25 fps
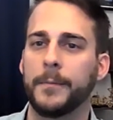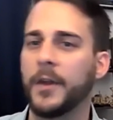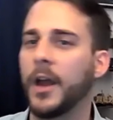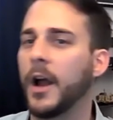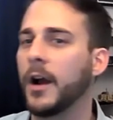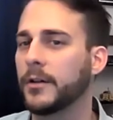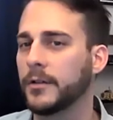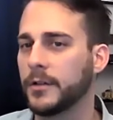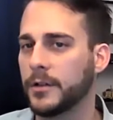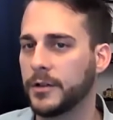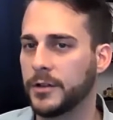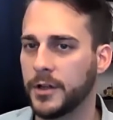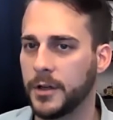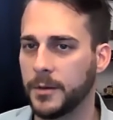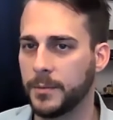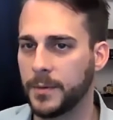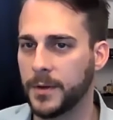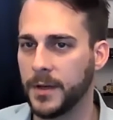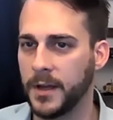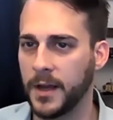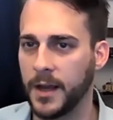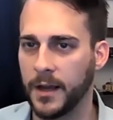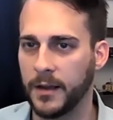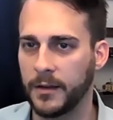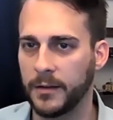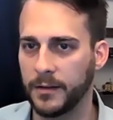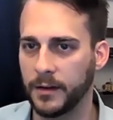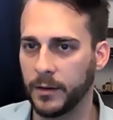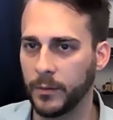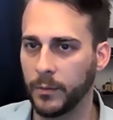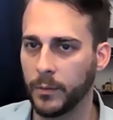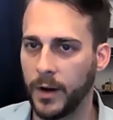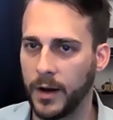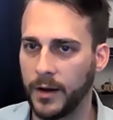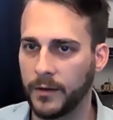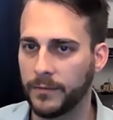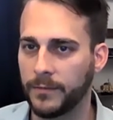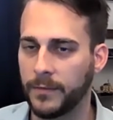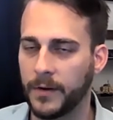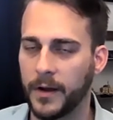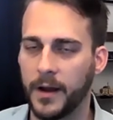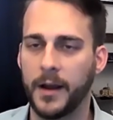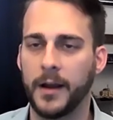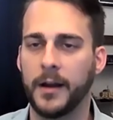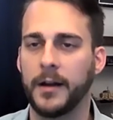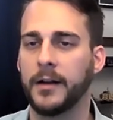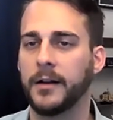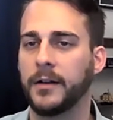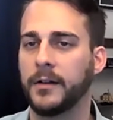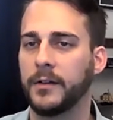talk to GPS and
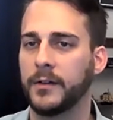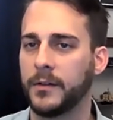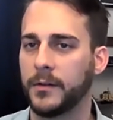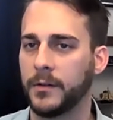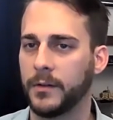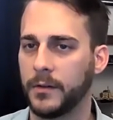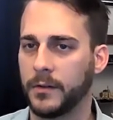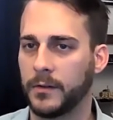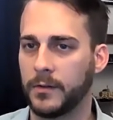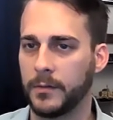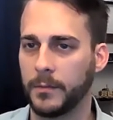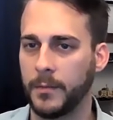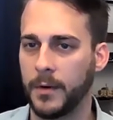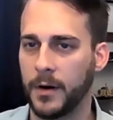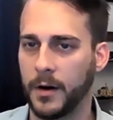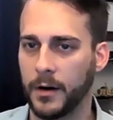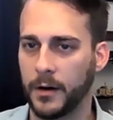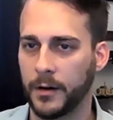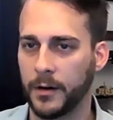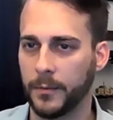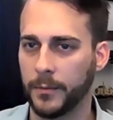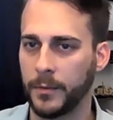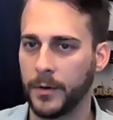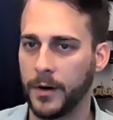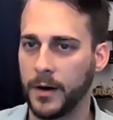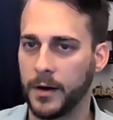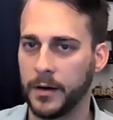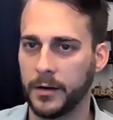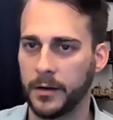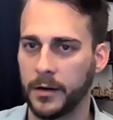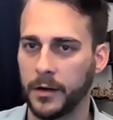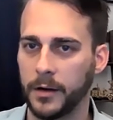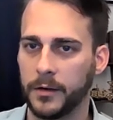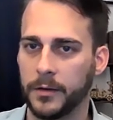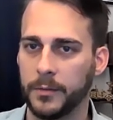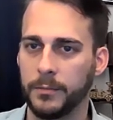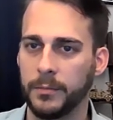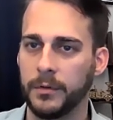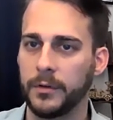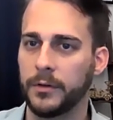Wi-Fi, and it's smart product,